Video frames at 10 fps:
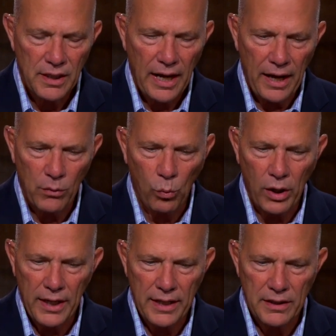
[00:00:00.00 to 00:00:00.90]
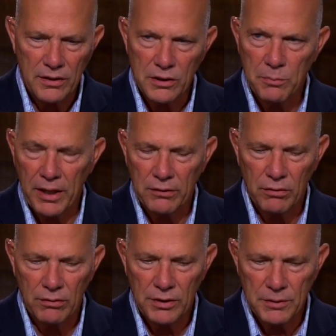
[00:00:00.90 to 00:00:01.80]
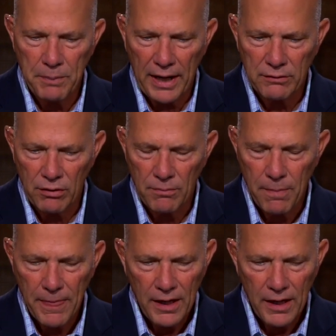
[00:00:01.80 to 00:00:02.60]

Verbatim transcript: at one end of the spectrum, spectrum